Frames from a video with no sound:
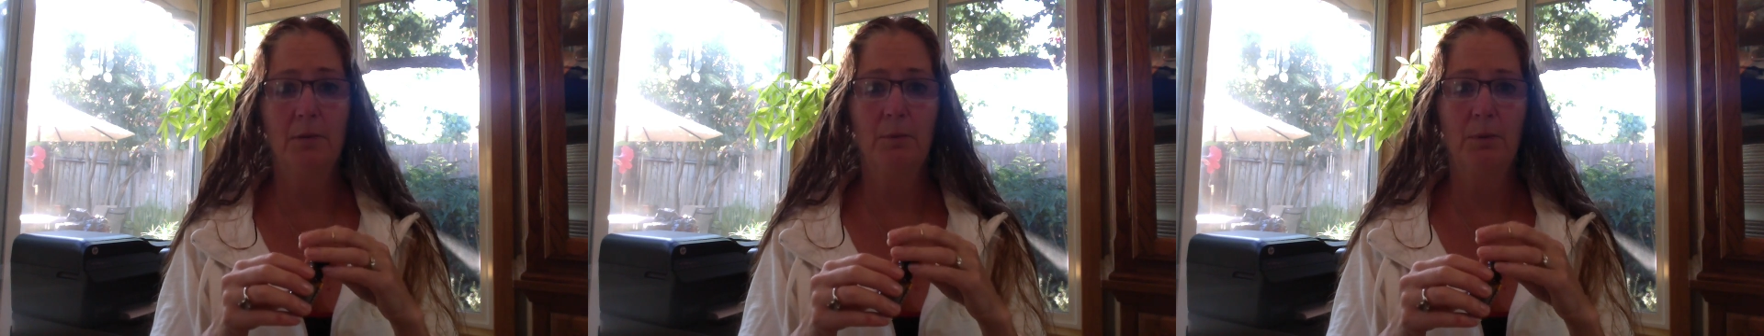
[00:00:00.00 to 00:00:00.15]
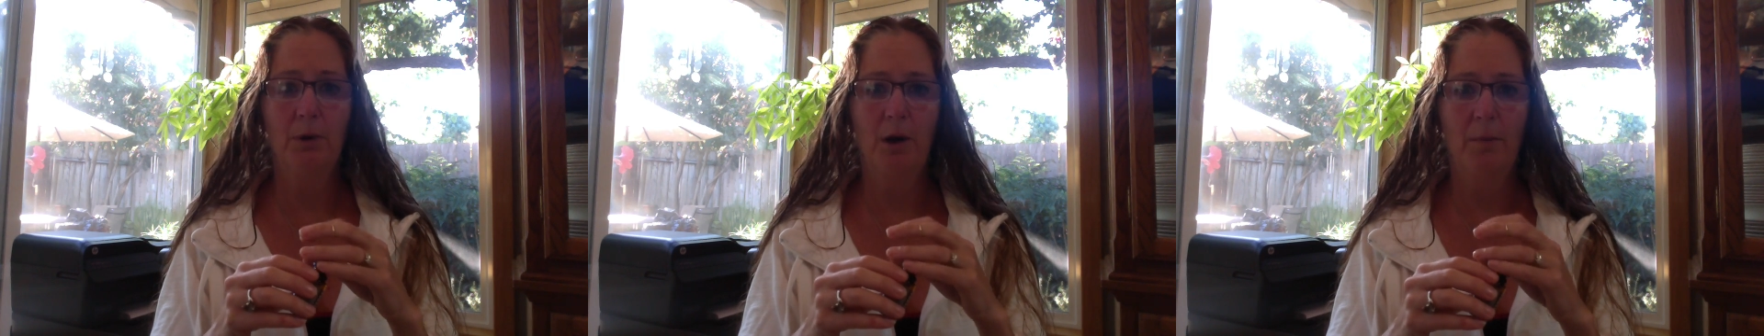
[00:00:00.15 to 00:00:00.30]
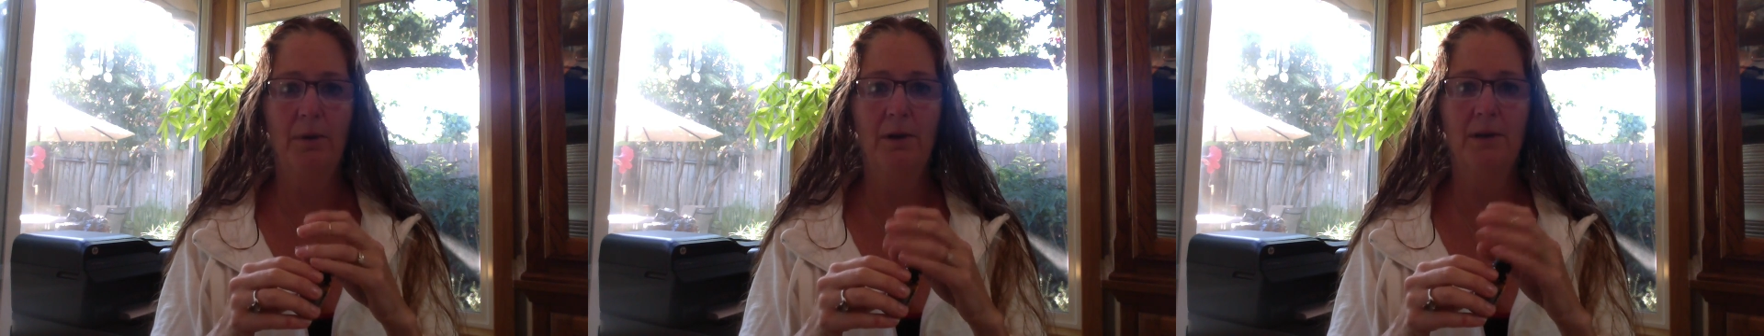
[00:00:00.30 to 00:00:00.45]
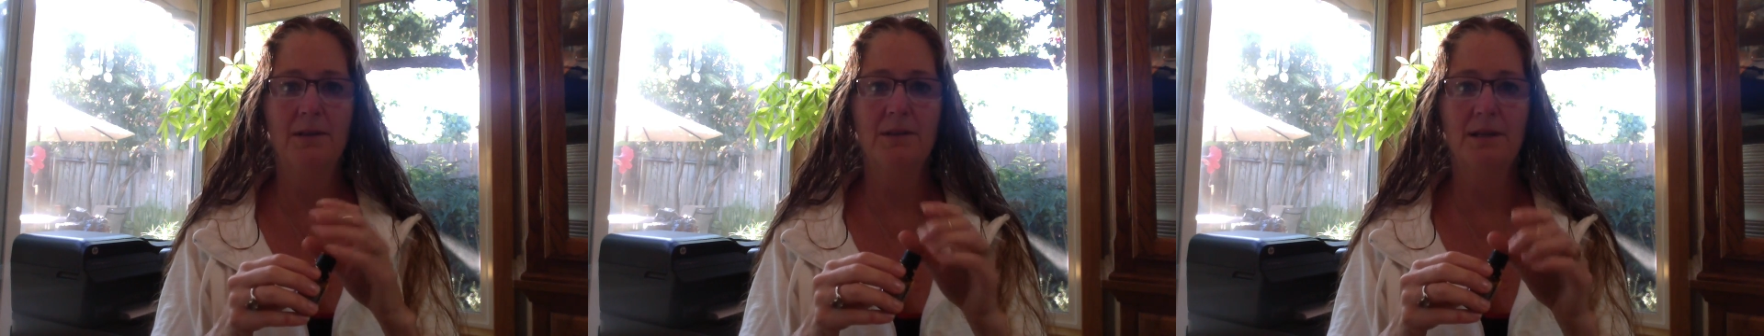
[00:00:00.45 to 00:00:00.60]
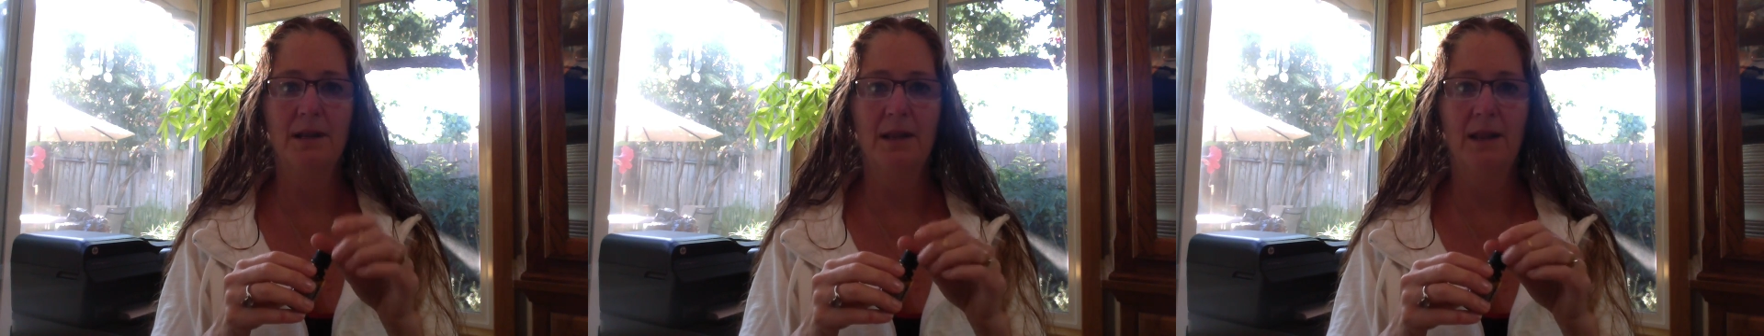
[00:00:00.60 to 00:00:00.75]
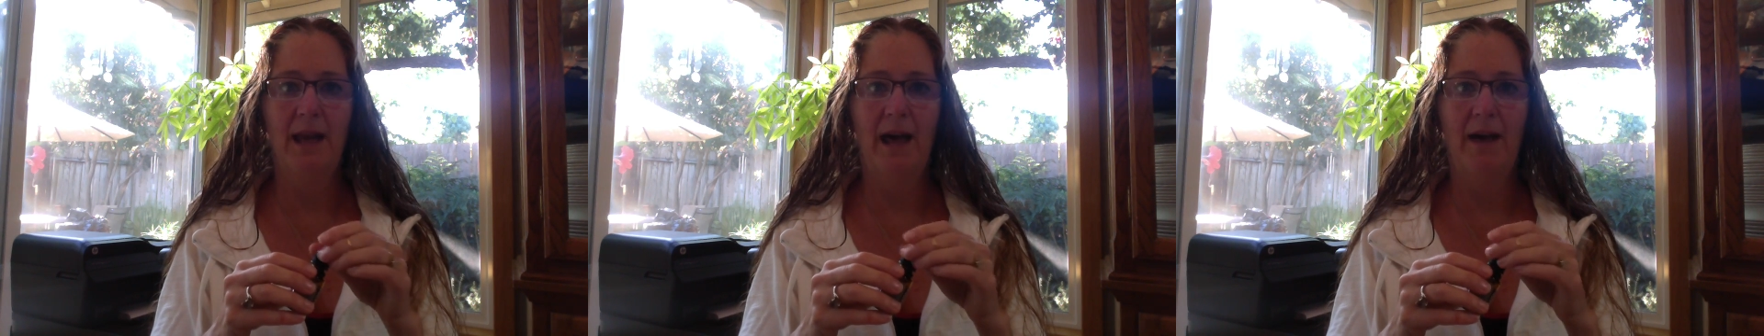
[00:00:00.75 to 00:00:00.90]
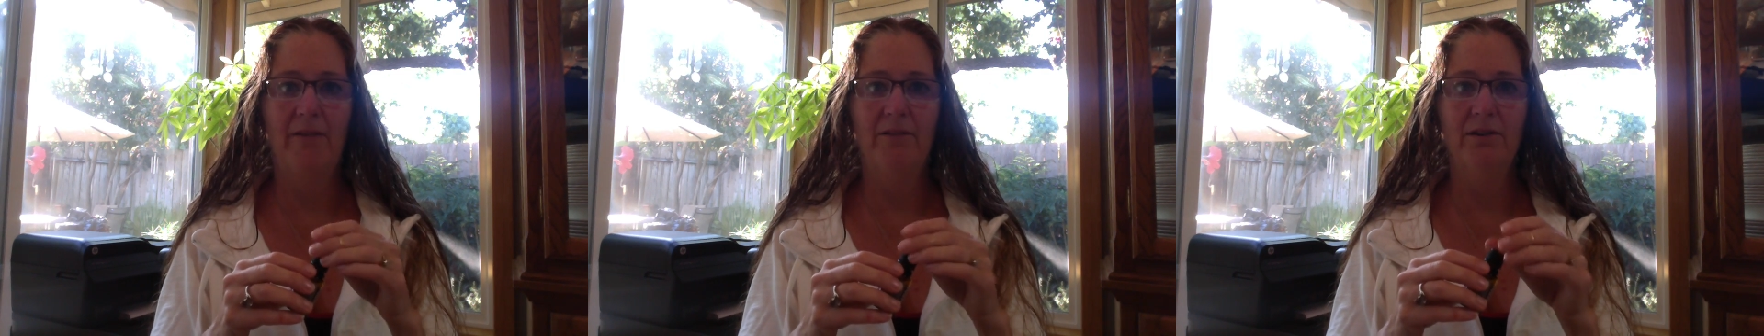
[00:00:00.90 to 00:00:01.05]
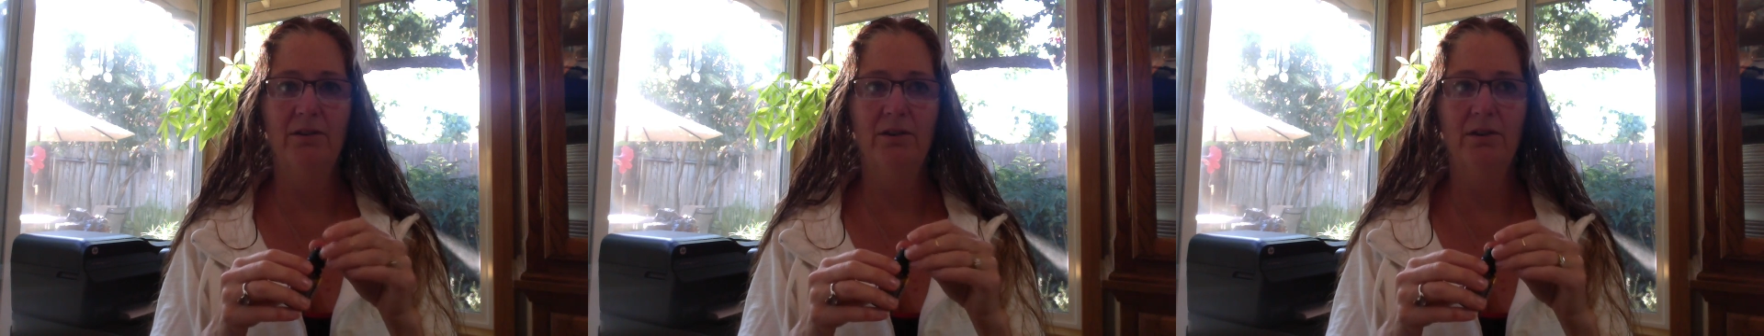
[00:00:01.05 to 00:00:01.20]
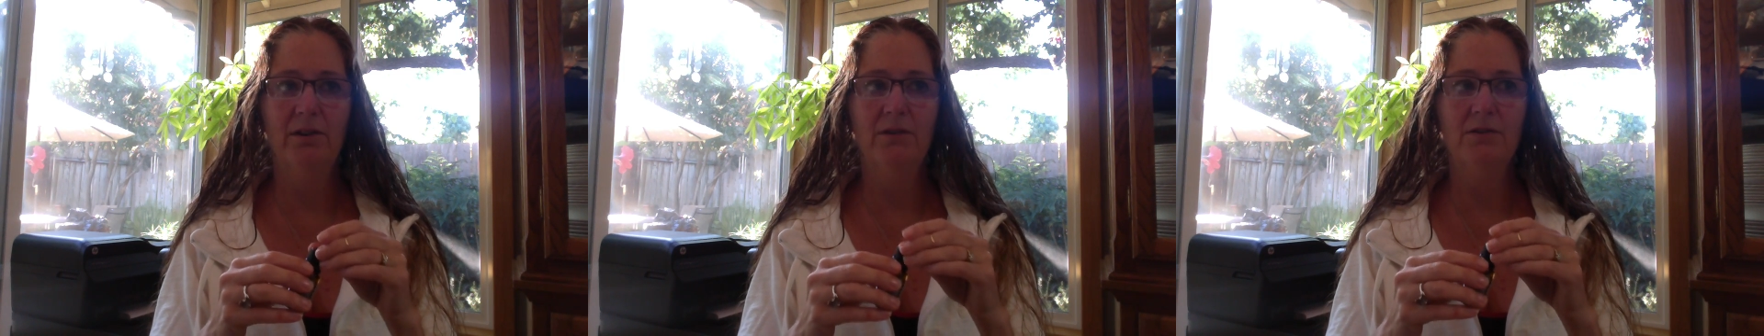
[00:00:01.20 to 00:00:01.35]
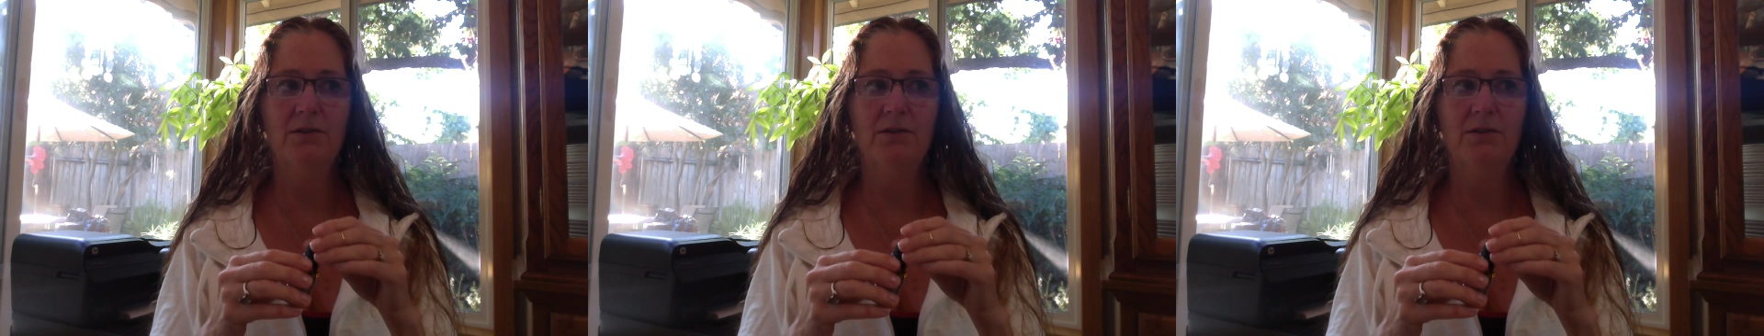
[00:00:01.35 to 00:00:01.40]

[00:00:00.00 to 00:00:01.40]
properties to lavender.